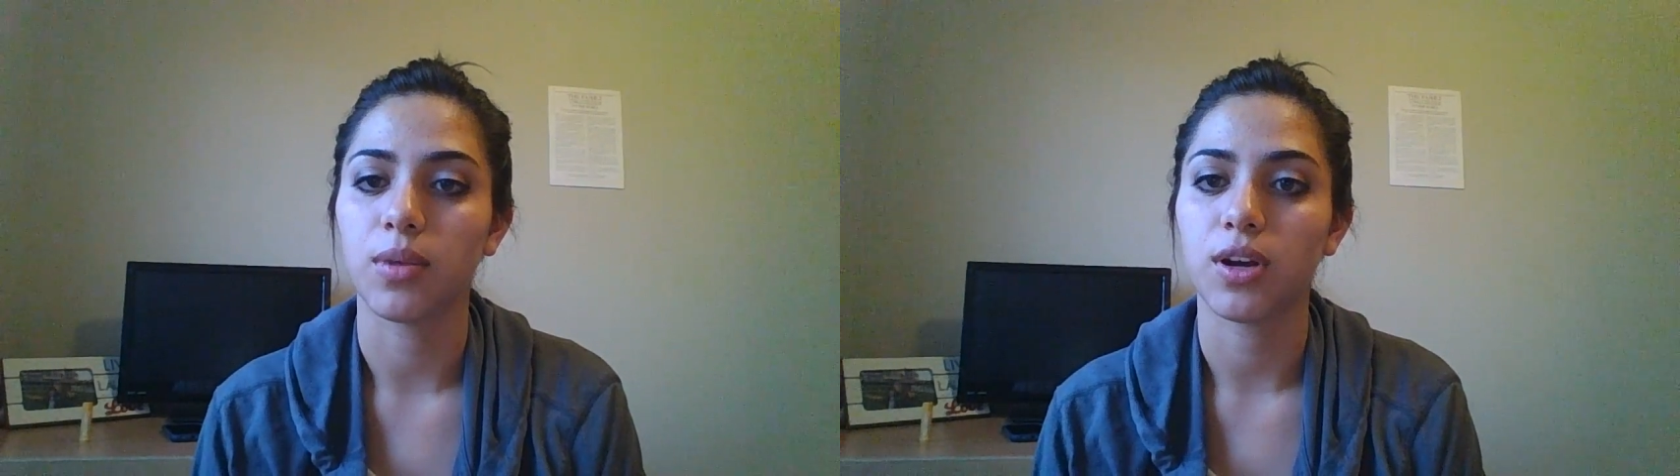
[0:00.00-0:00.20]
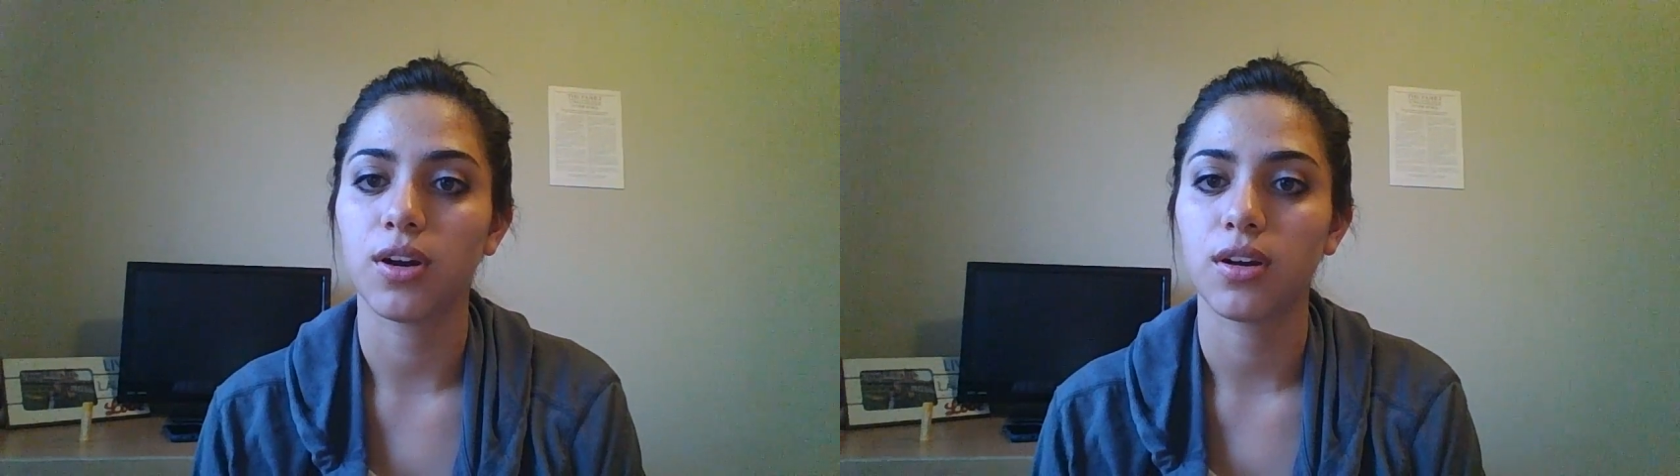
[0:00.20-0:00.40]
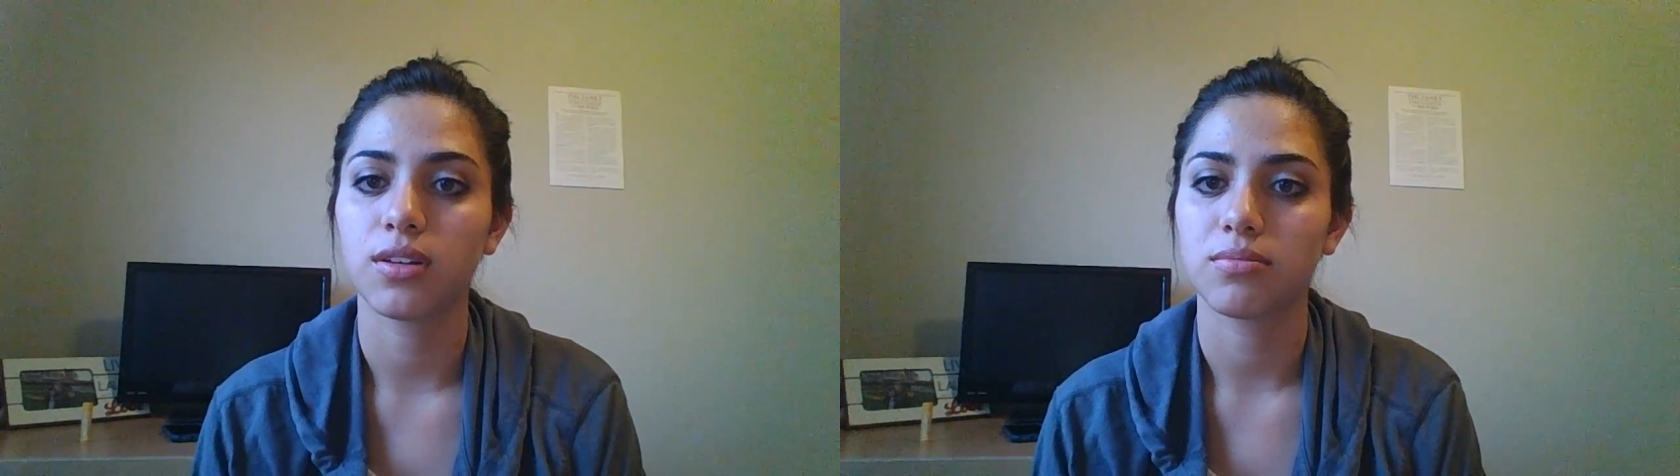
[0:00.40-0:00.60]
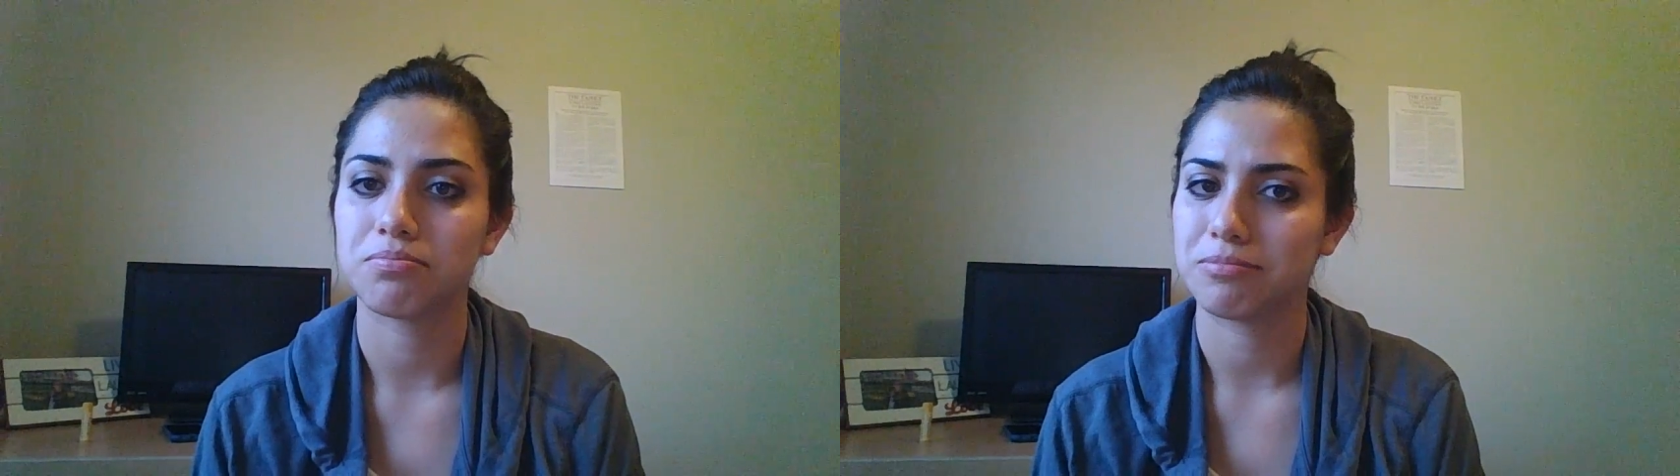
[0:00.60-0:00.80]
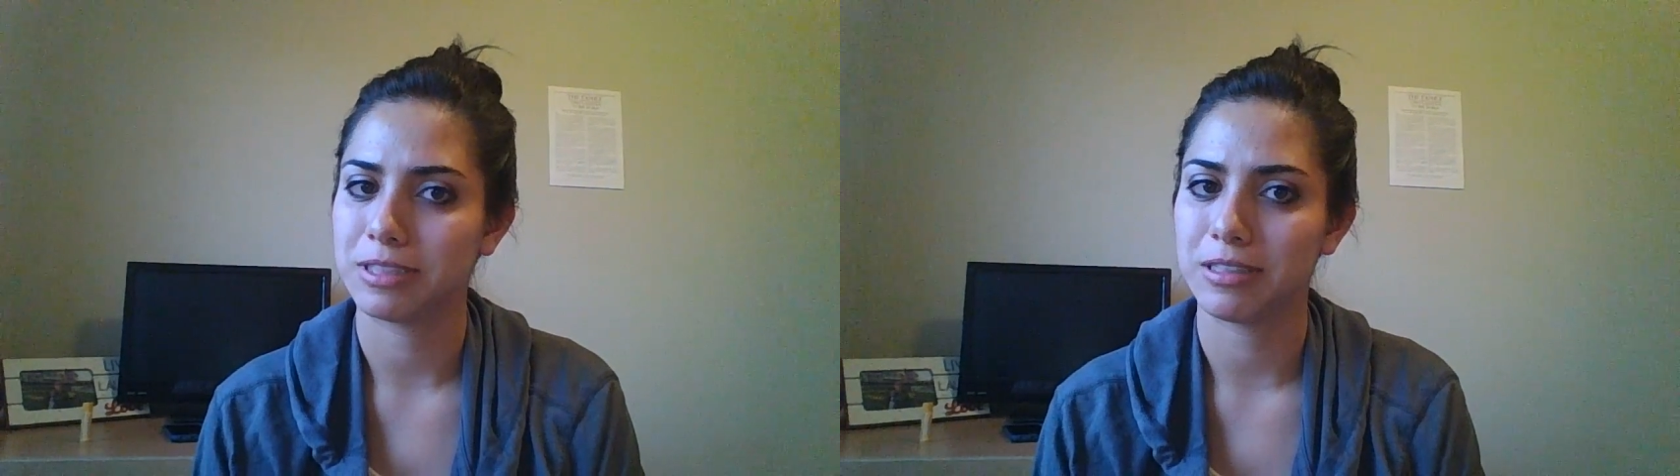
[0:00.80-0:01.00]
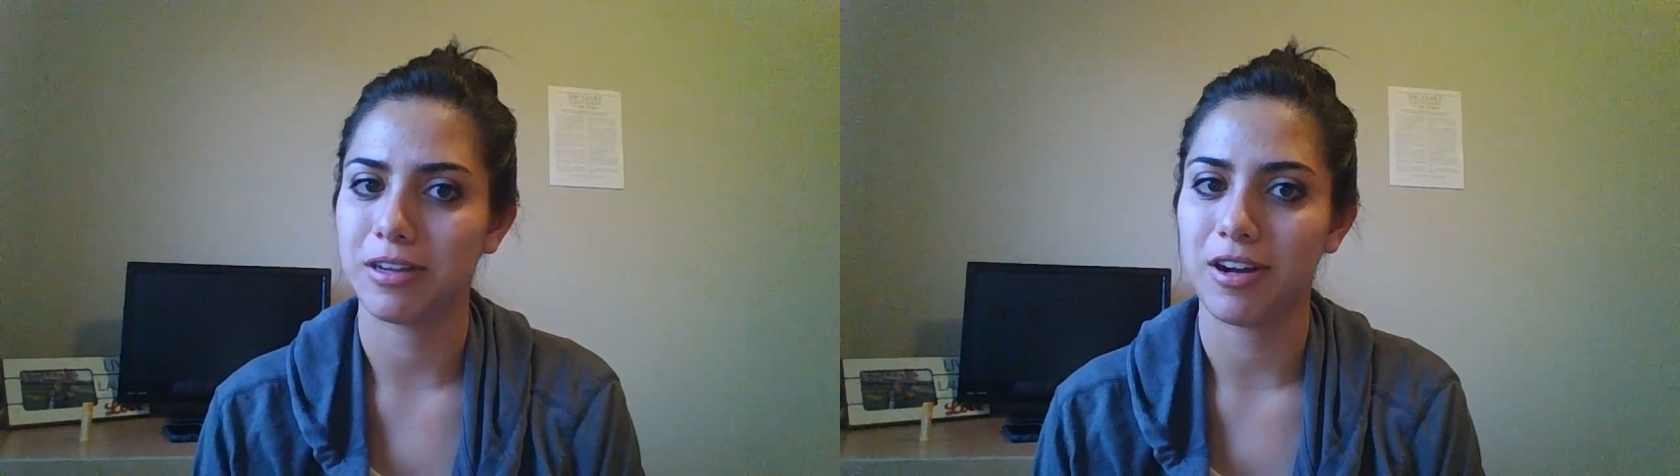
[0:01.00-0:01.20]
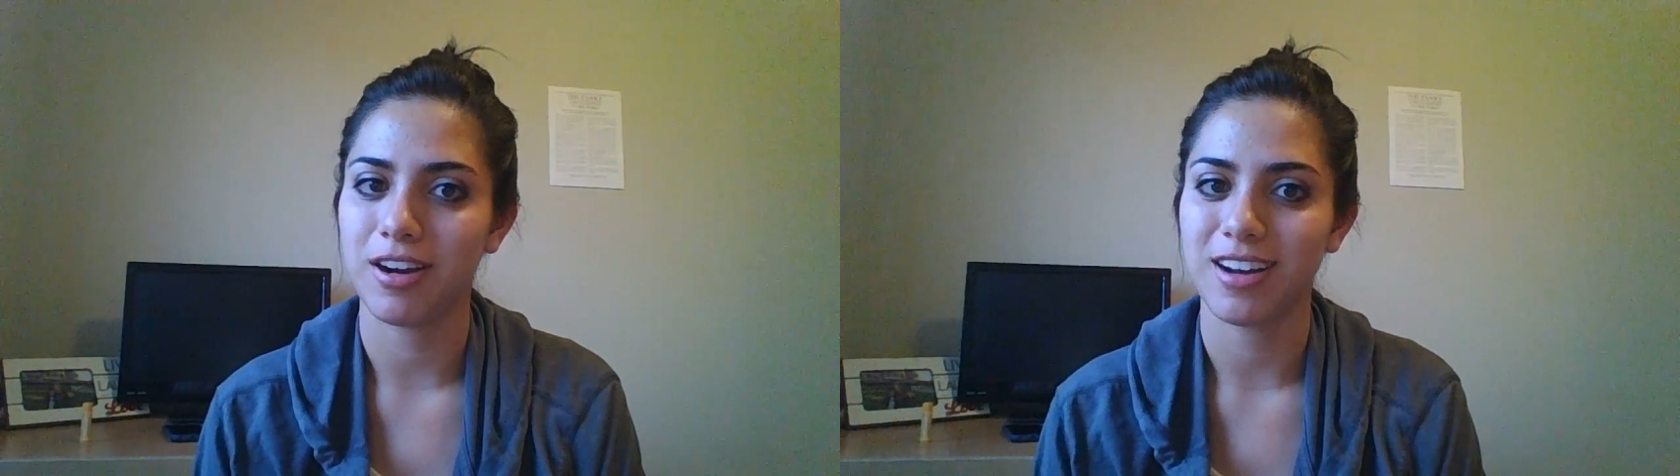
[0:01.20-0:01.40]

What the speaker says: Kierkegaard,